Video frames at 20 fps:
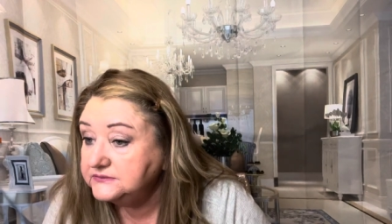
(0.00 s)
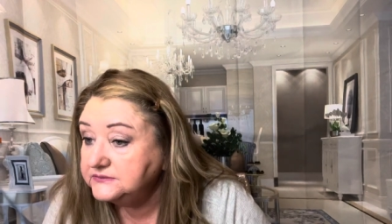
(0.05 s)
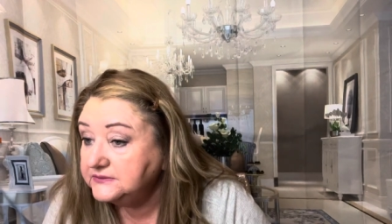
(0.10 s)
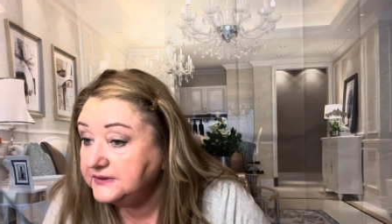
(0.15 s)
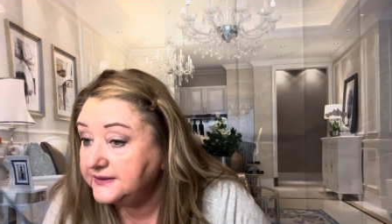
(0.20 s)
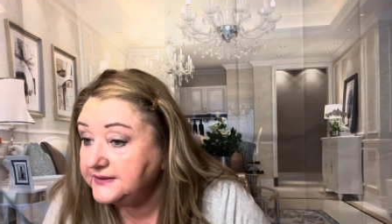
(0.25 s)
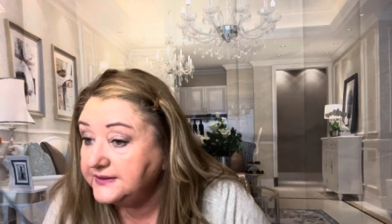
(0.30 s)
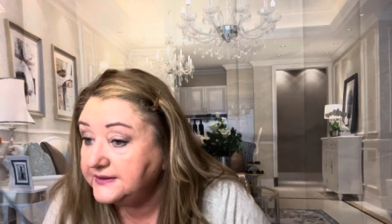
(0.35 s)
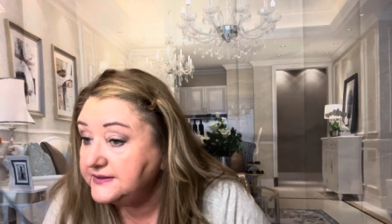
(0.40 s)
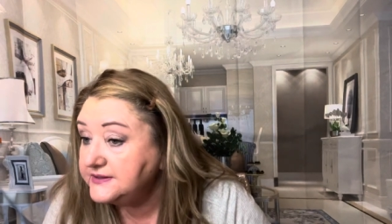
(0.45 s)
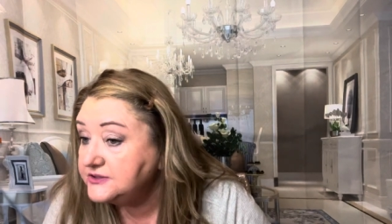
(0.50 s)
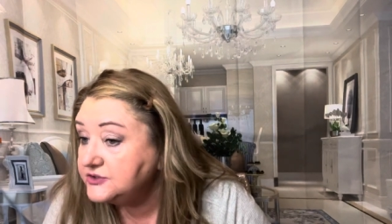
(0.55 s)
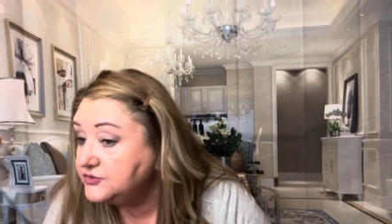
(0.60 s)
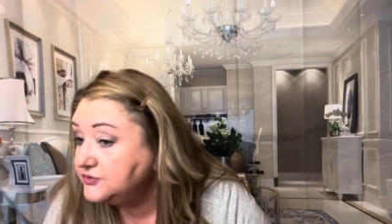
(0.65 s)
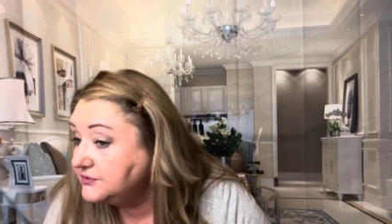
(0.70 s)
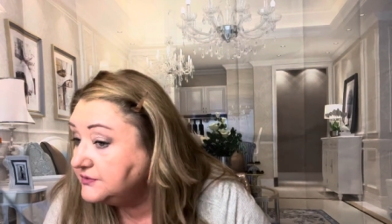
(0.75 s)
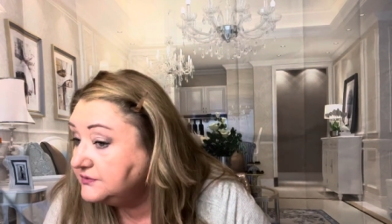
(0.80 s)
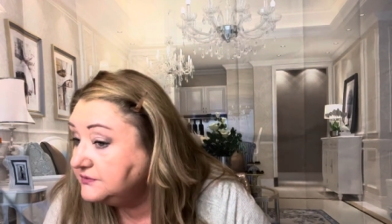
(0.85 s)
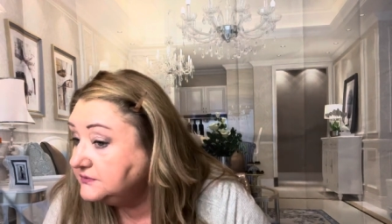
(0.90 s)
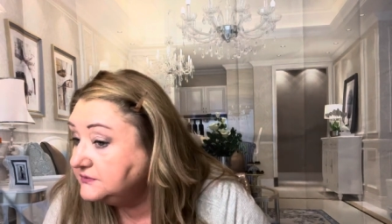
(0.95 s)
And that is
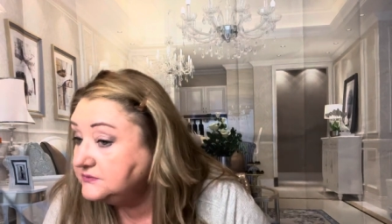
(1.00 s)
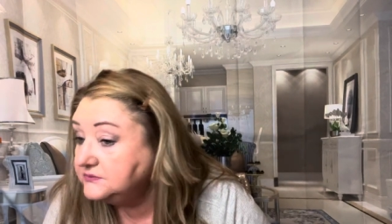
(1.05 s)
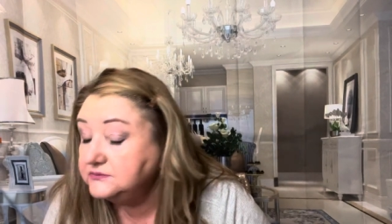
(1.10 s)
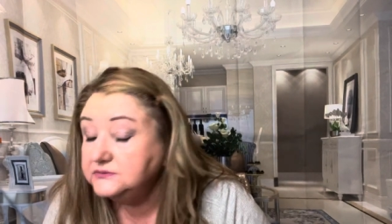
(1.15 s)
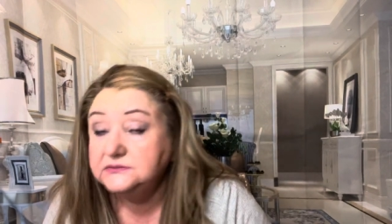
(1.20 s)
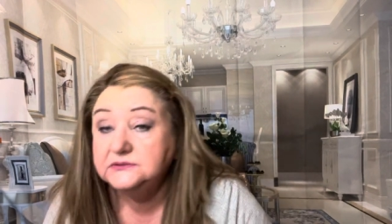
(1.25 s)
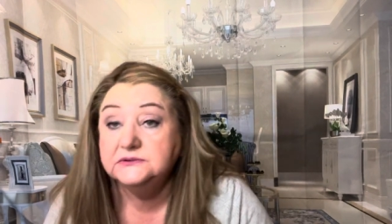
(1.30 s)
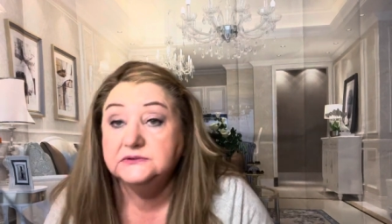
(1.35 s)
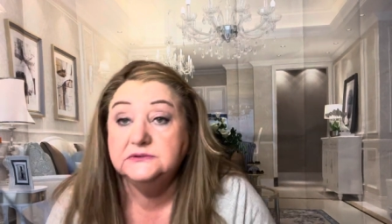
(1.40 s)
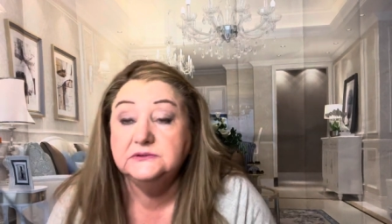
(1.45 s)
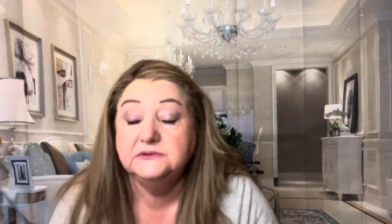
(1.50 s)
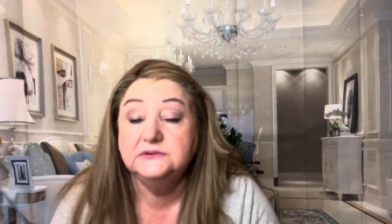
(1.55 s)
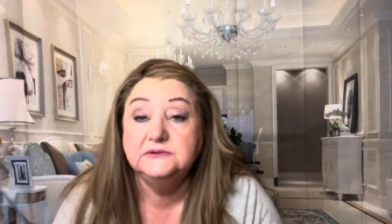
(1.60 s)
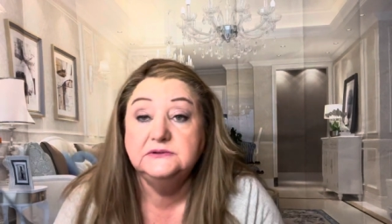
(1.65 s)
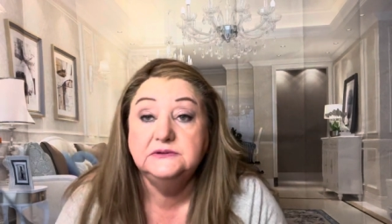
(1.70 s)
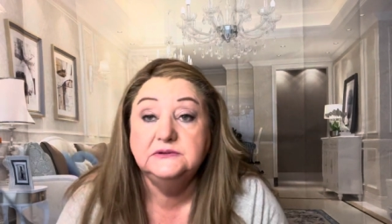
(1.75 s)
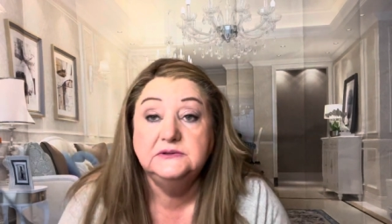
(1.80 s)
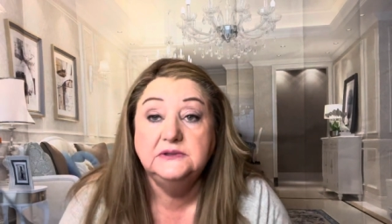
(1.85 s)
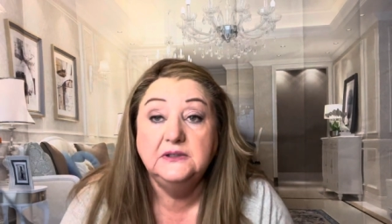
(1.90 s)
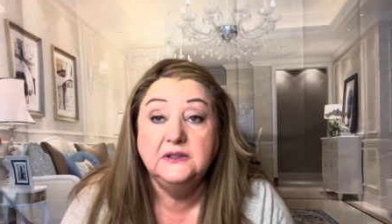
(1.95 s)
true.
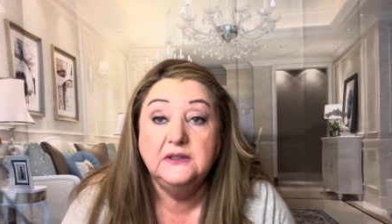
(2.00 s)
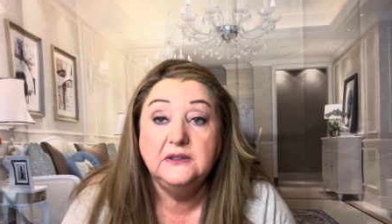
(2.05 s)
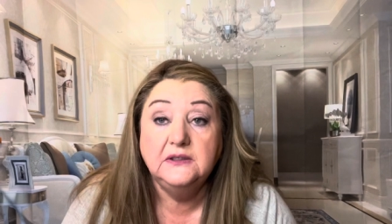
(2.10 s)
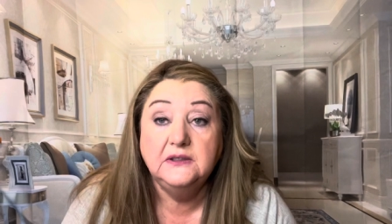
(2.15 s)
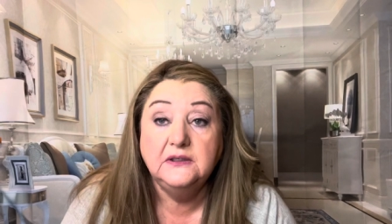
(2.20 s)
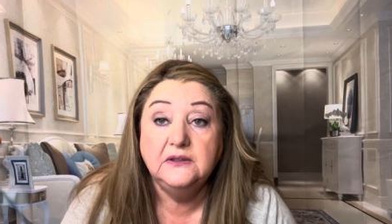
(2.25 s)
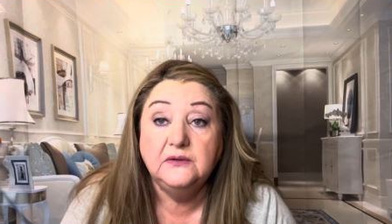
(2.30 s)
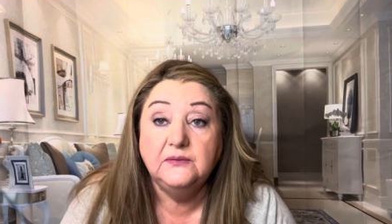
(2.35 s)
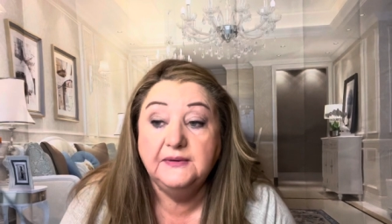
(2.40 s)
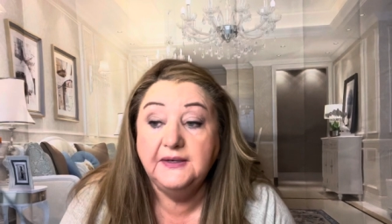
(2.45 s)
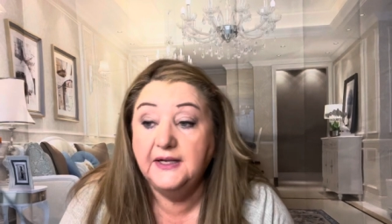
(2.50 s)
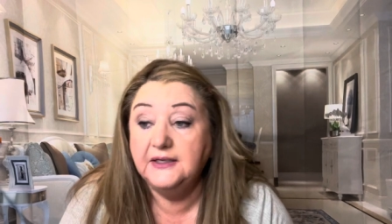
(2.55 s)
When